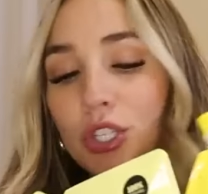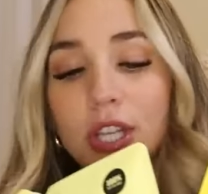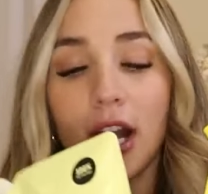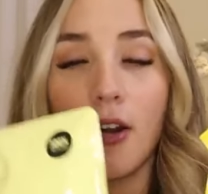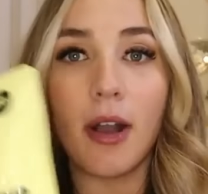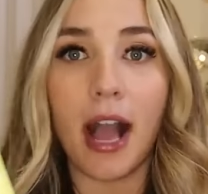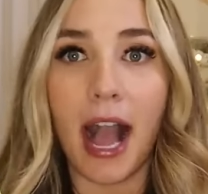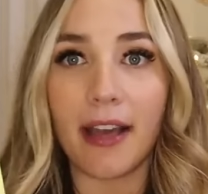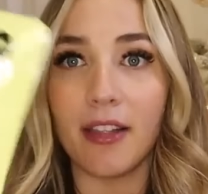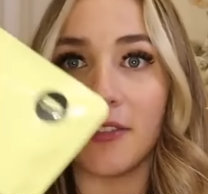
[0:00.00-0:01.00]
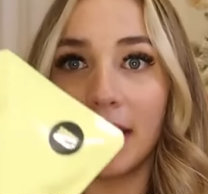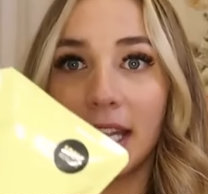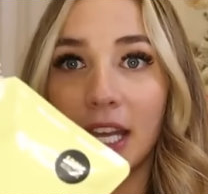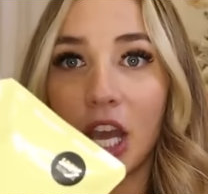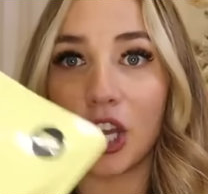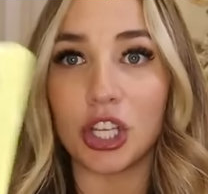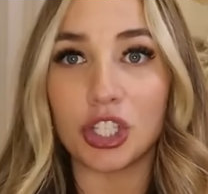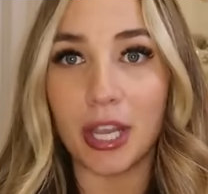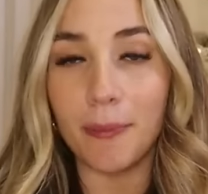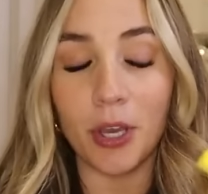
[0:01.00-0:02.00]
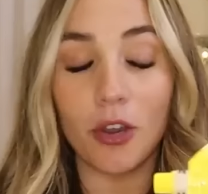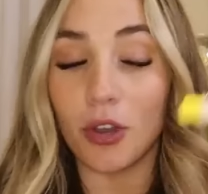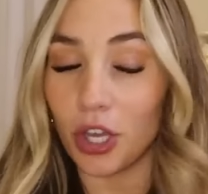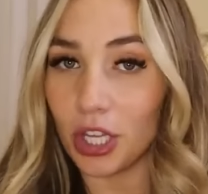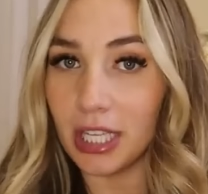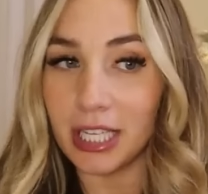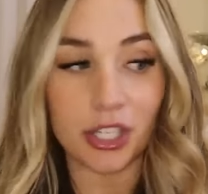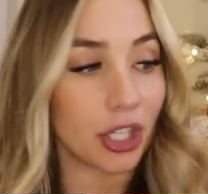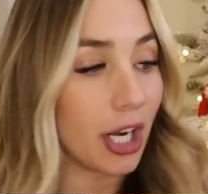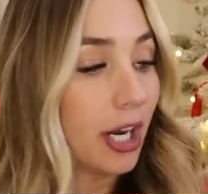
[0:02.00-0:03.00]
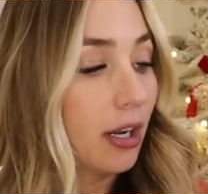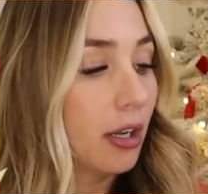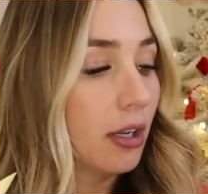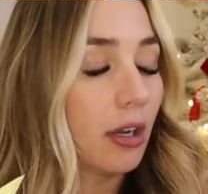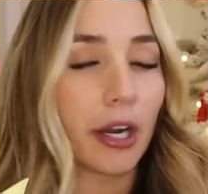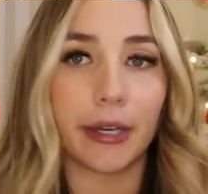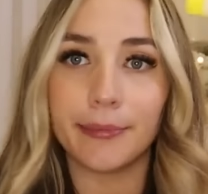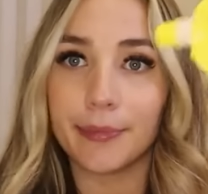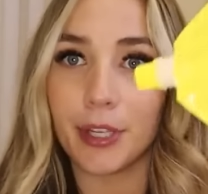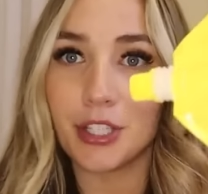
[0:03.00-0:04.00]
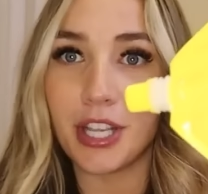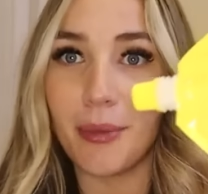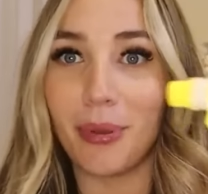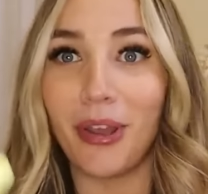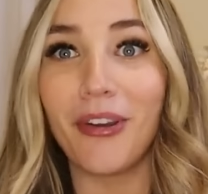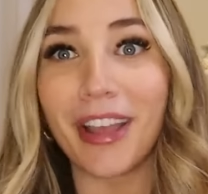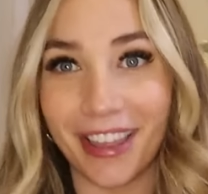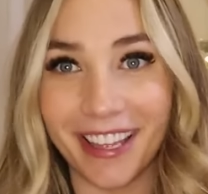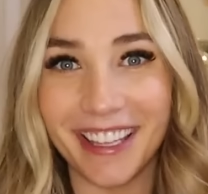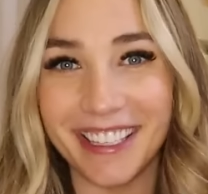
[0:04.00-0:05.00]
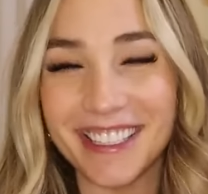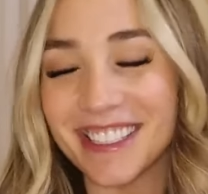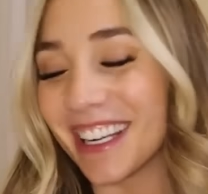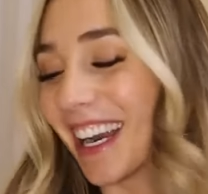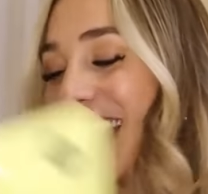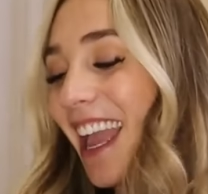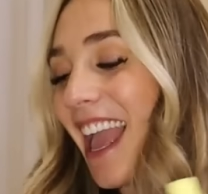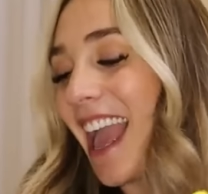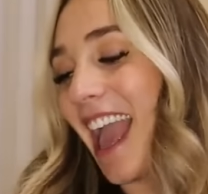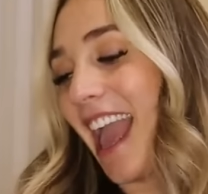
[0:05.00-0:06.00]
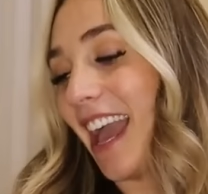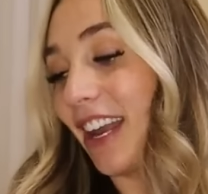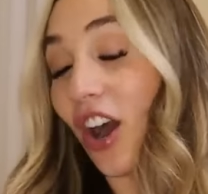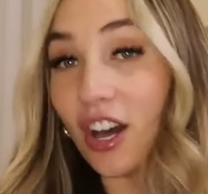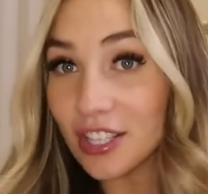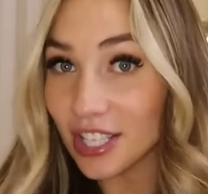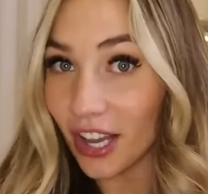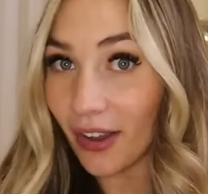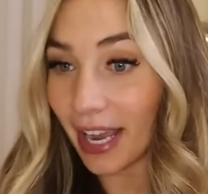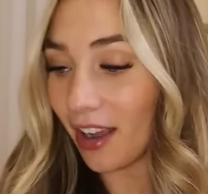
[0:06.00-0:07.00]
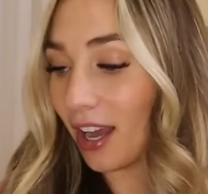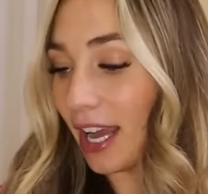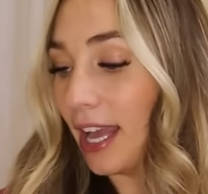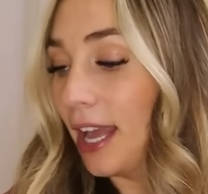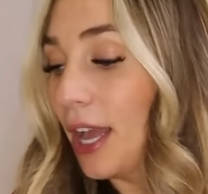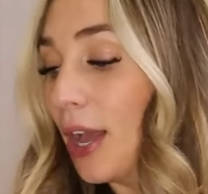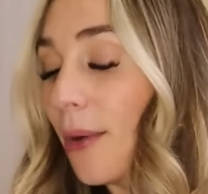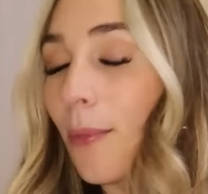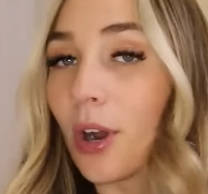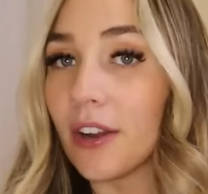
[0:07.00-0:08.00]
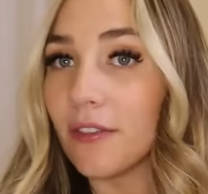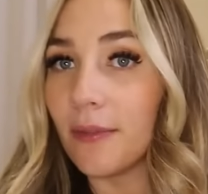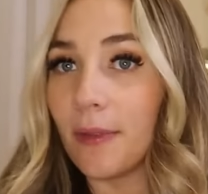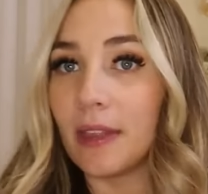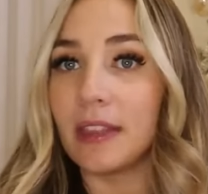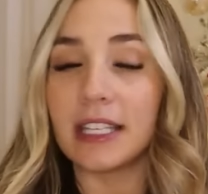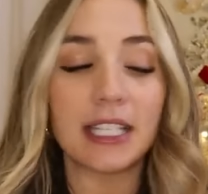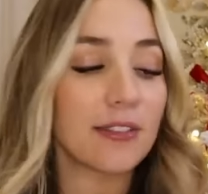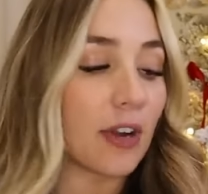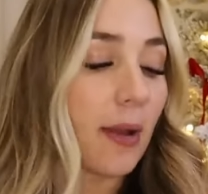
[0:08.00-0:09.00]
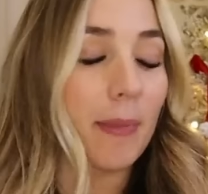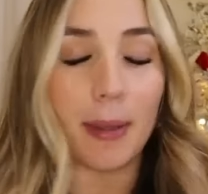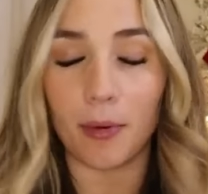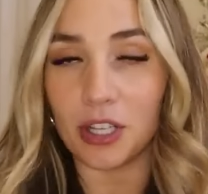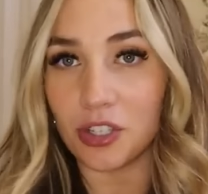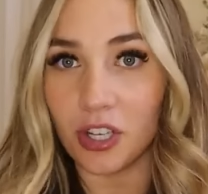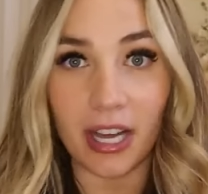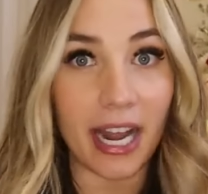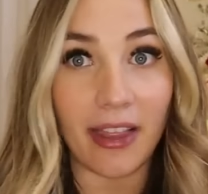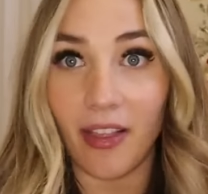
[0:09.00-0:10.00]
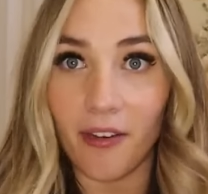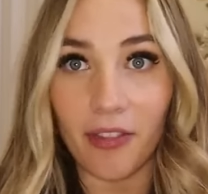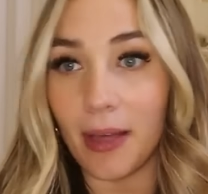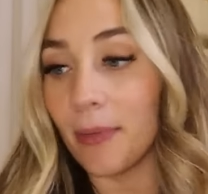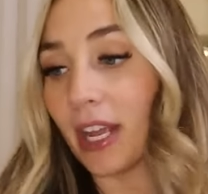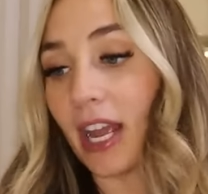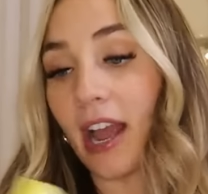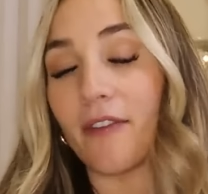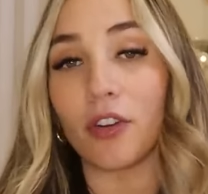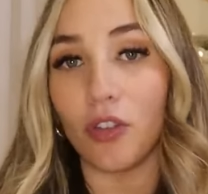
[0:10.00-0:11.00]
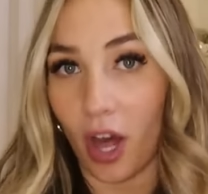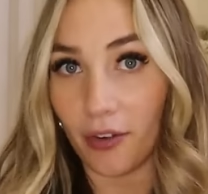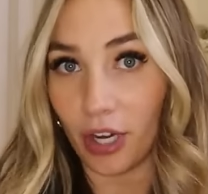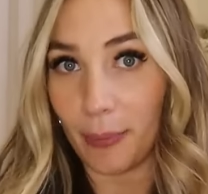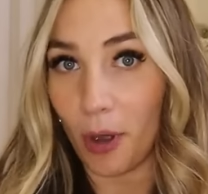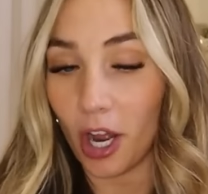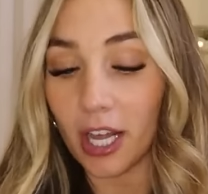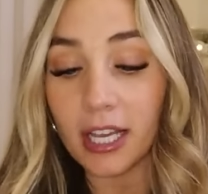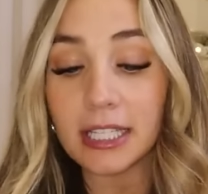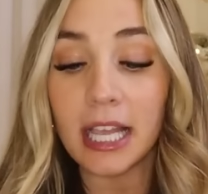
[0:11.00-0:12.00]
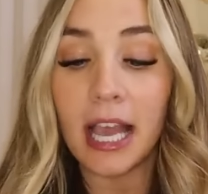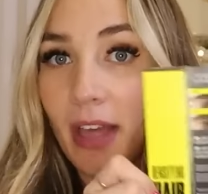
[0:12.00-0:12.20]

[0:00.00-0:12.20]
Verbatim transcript: So I love getting a good shampoo, a good conditioner, or good shampoo, good conditioner. And also I got more of, this is from Babe Original and I love them. They have a lot of great products.